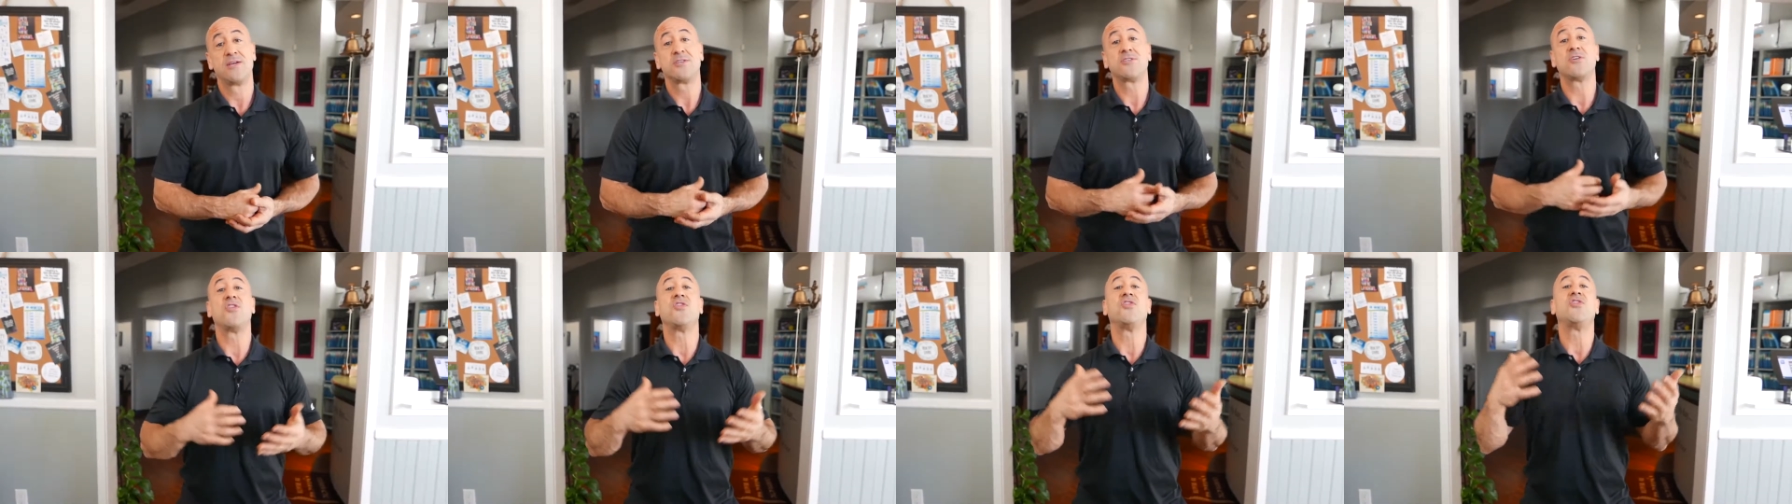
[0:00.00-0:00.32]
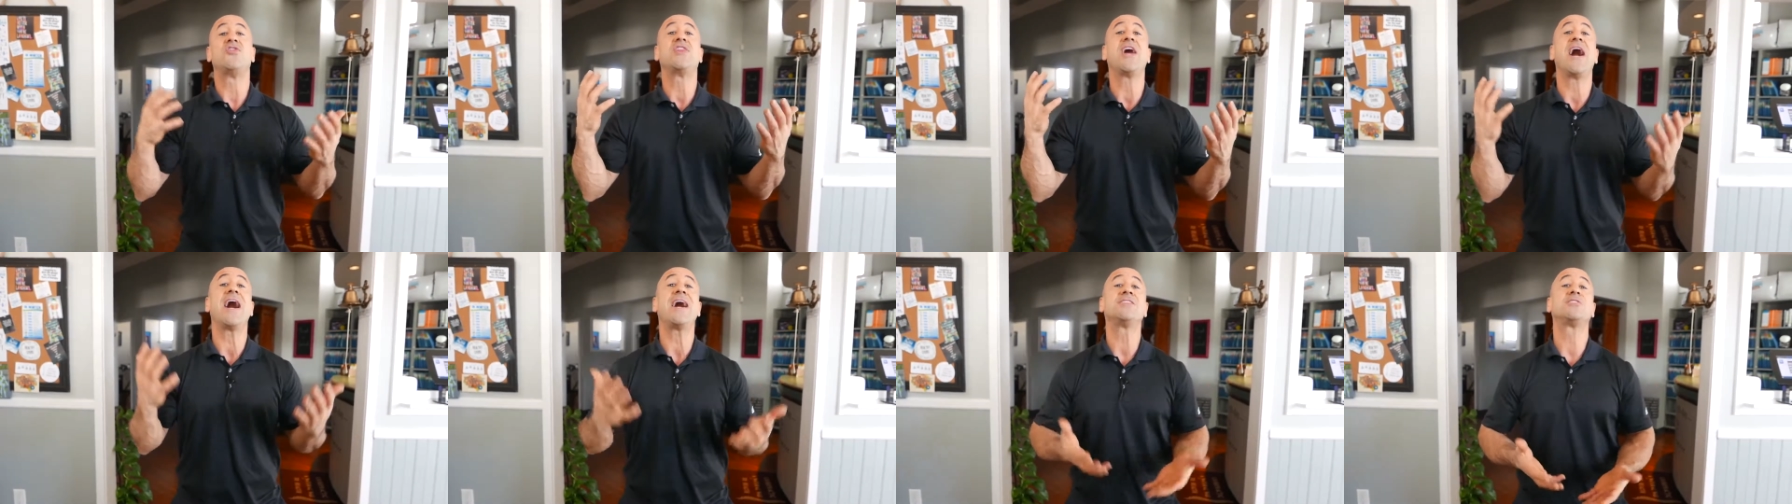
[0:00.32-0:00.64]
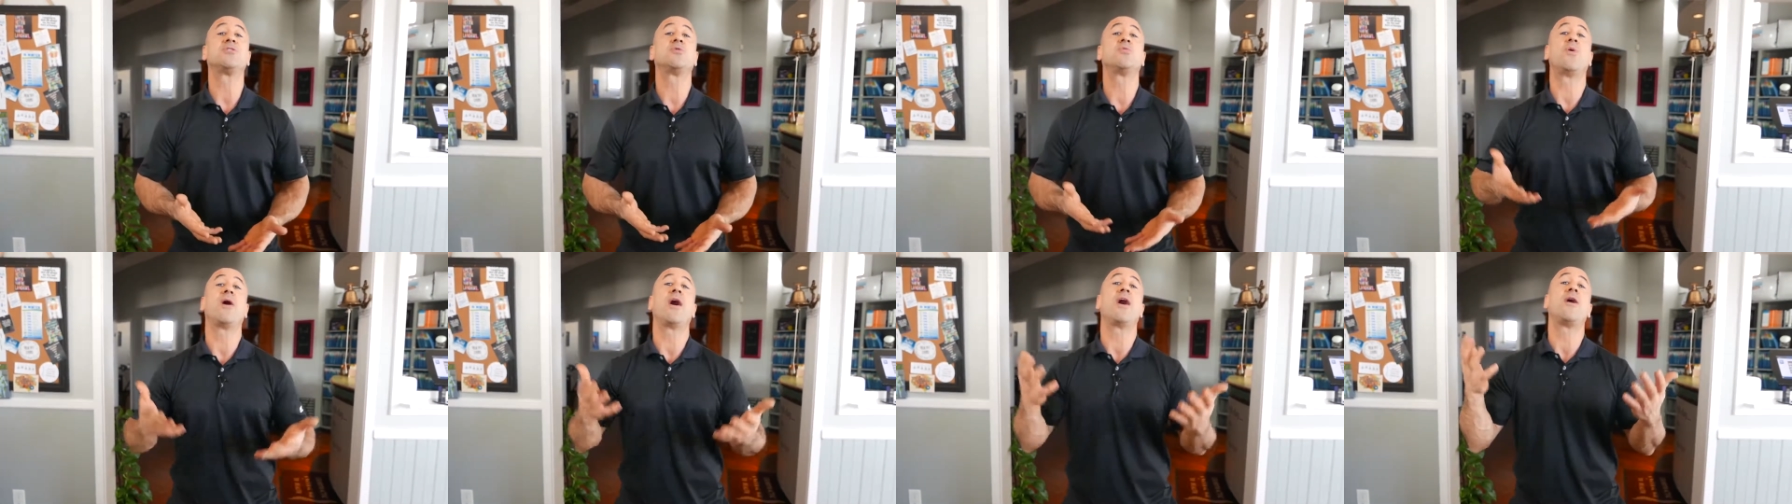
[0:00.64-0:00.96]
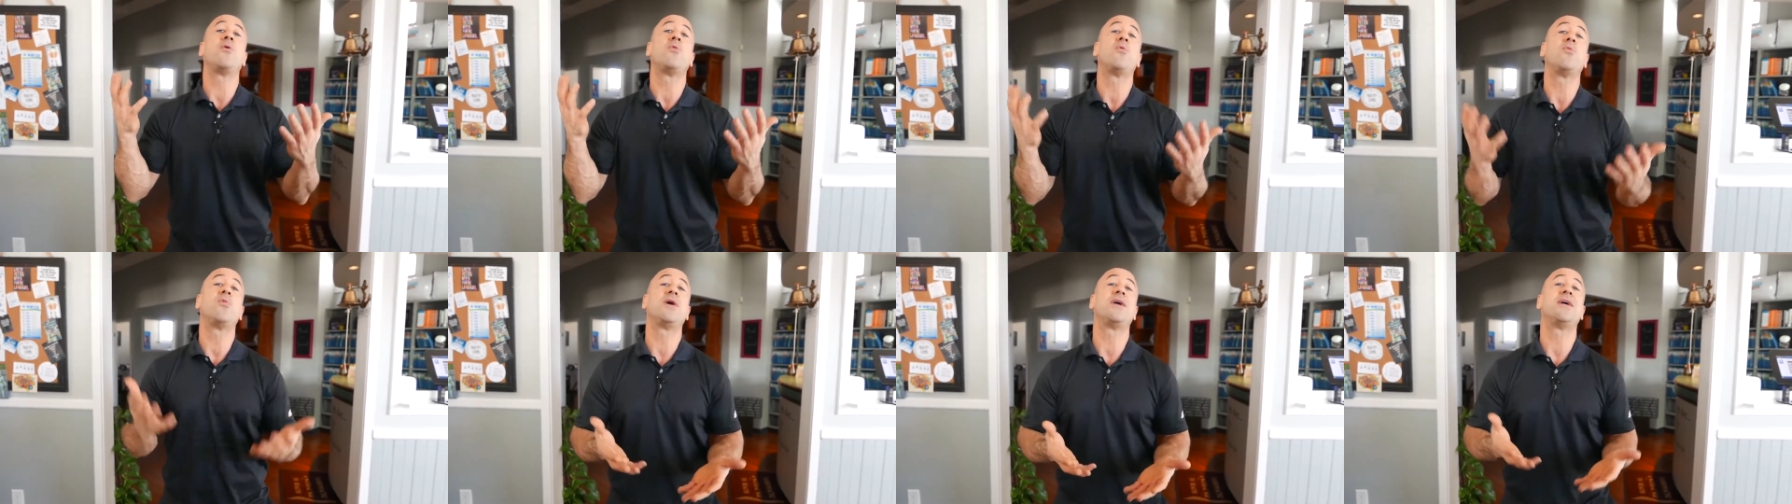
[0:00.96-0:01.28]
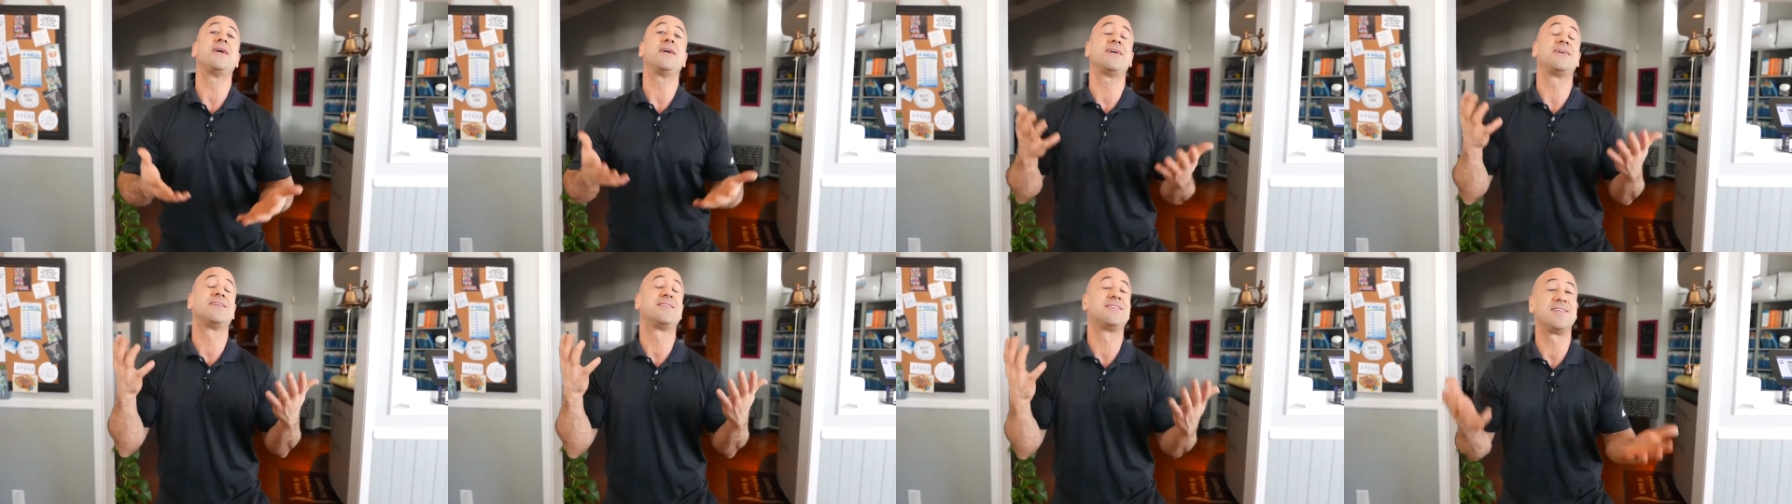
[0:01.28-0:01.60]
So that's why we
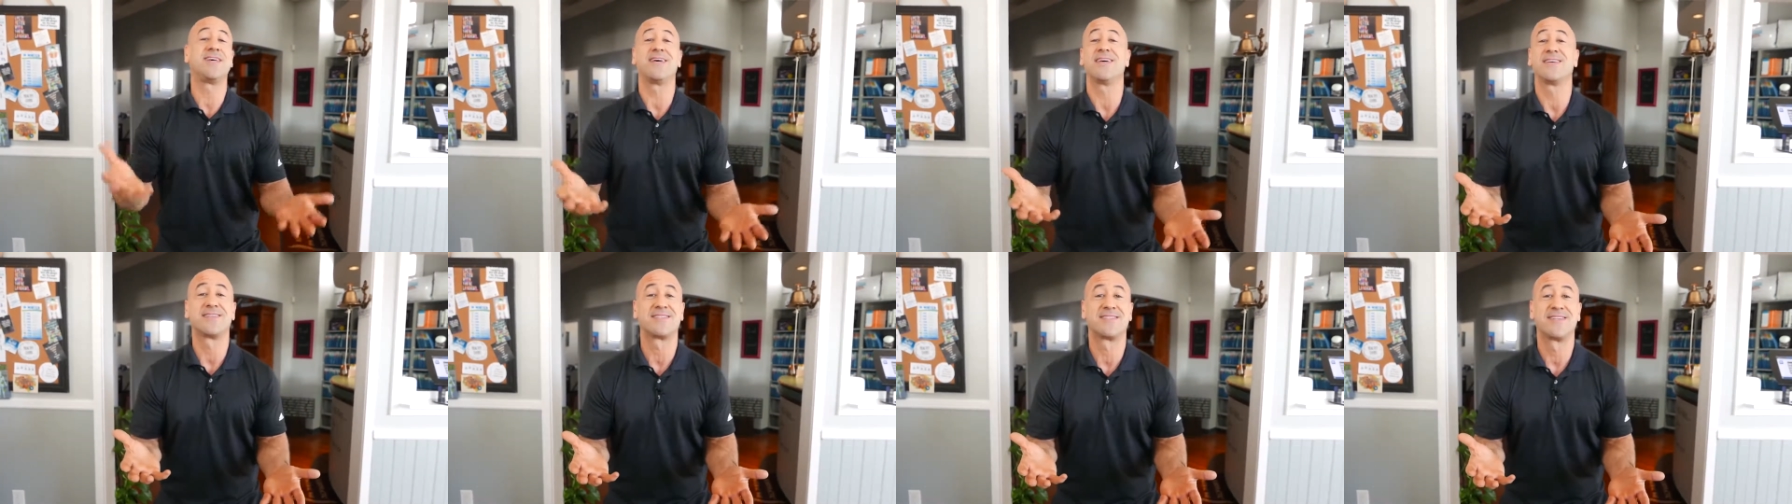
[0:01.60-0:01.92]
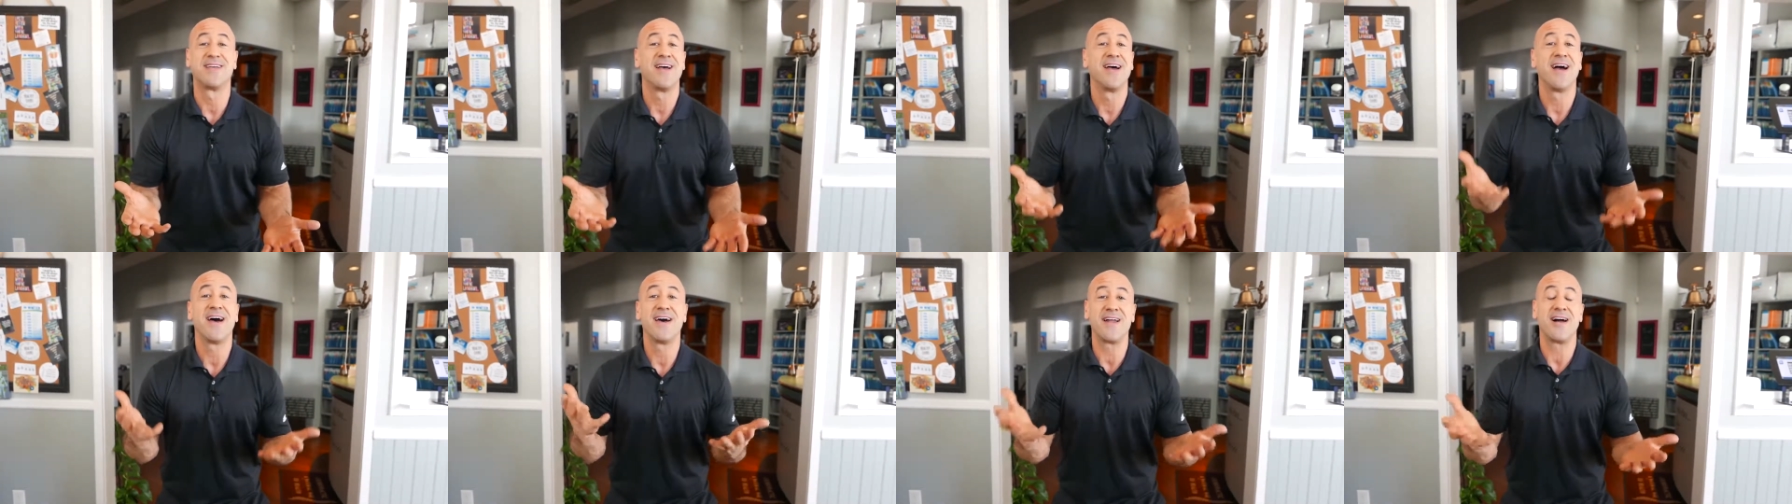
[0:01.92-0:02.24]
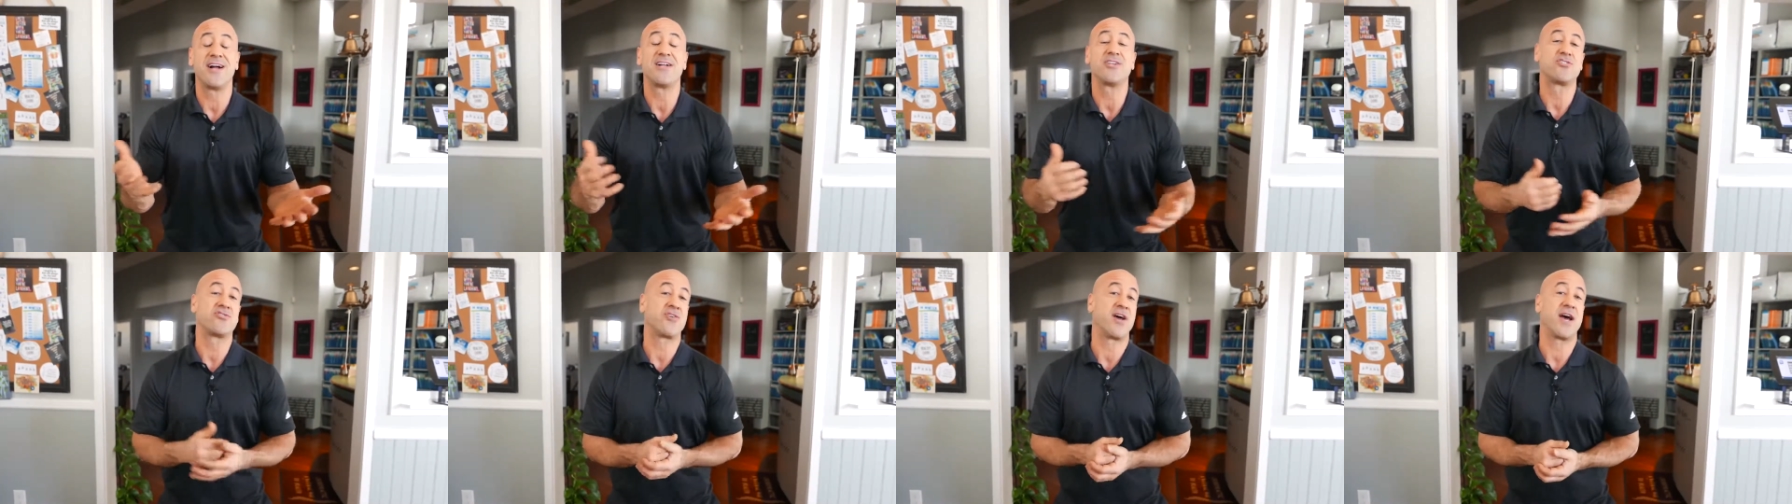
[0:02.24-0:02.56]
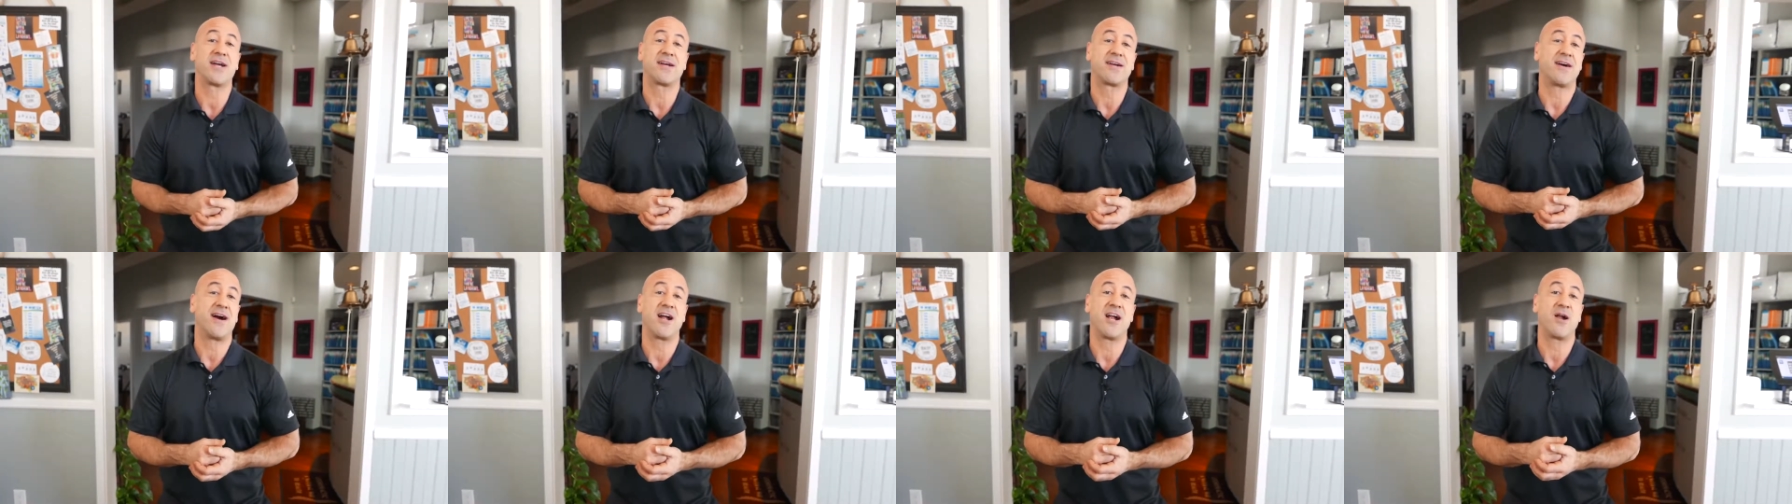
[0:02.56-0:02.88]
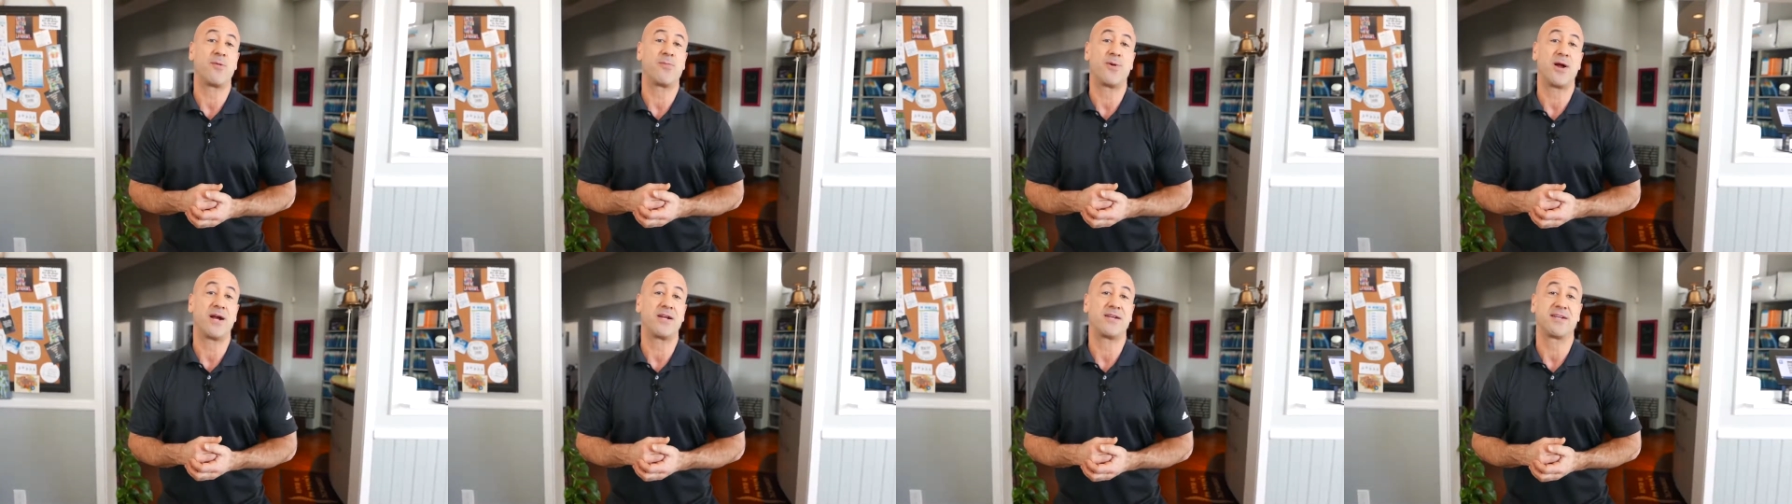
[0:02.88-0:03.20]
exist at On Track
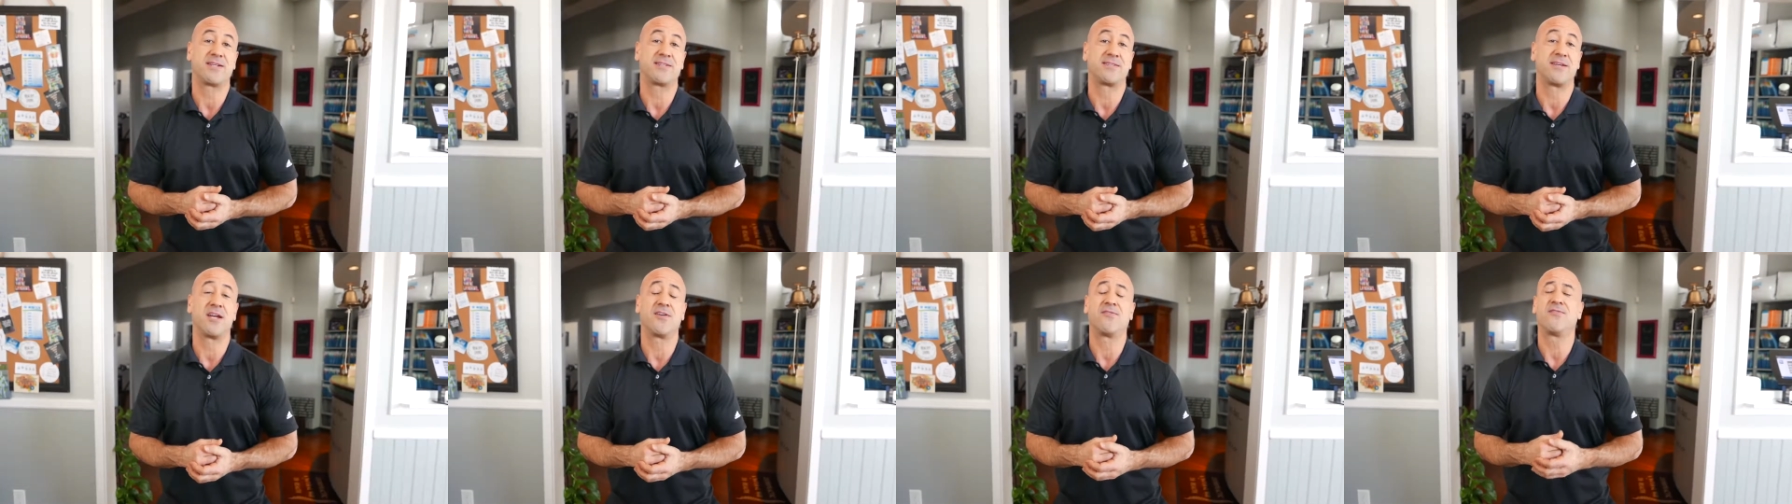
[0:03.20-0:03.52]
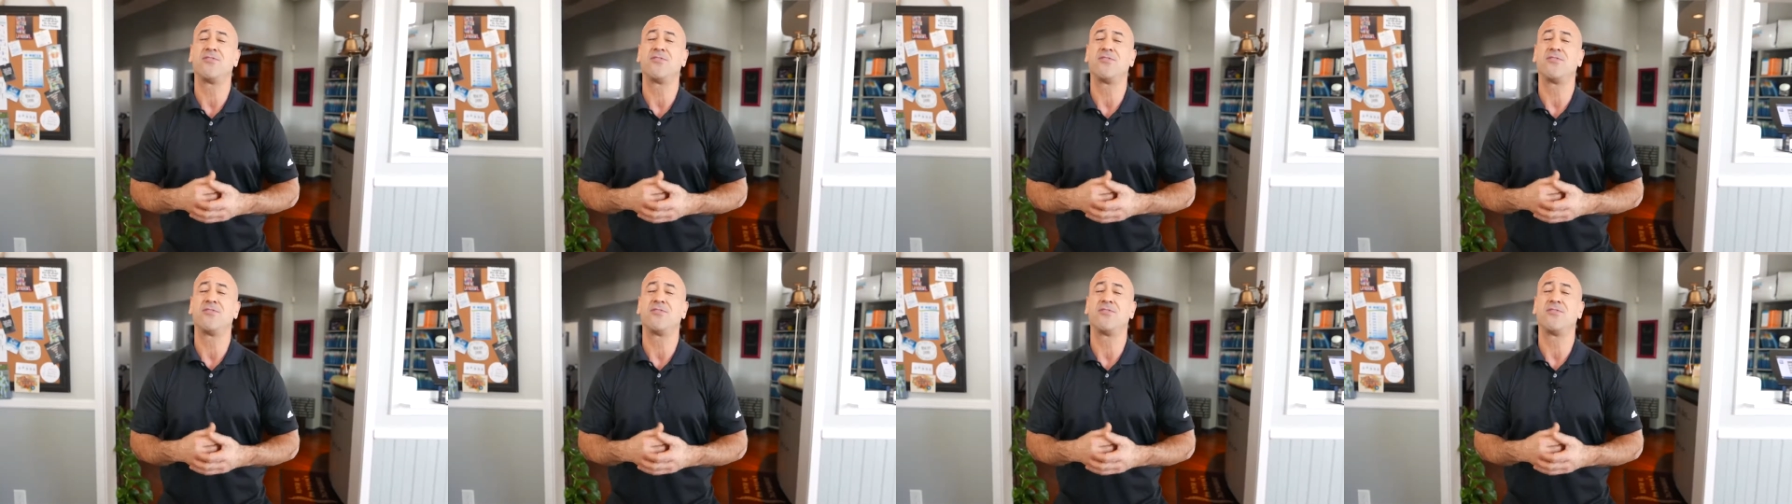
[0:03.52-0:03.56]
Chiropractic Center.